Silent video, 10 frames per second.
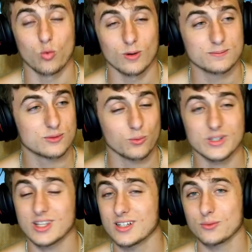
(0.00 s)
whooped
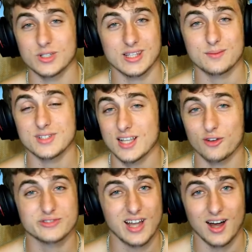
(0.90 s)
with with
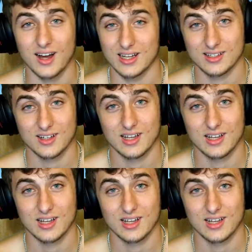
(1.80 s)
himself tied,